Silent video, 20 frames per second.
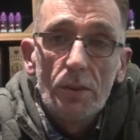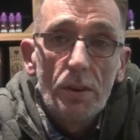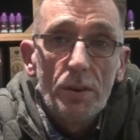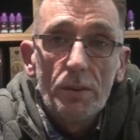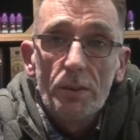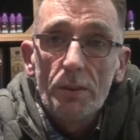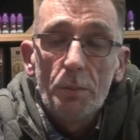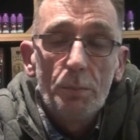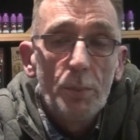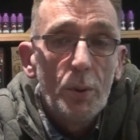
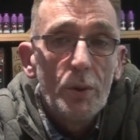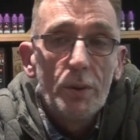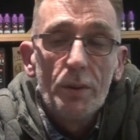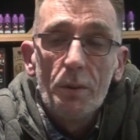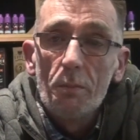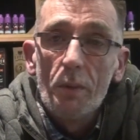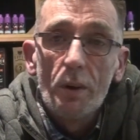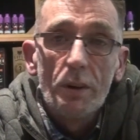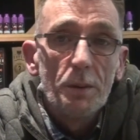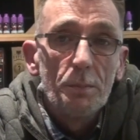They're putting
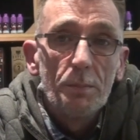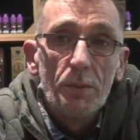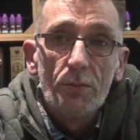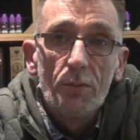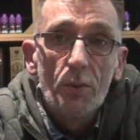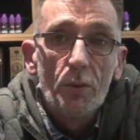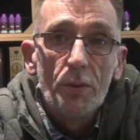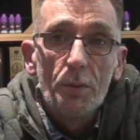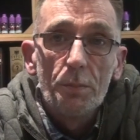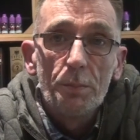the money
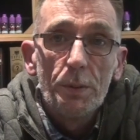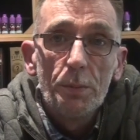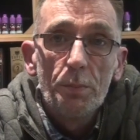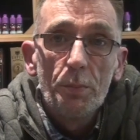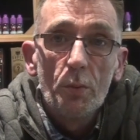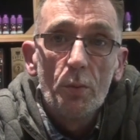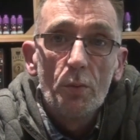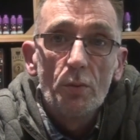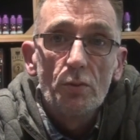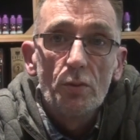before the
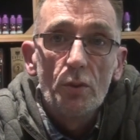people.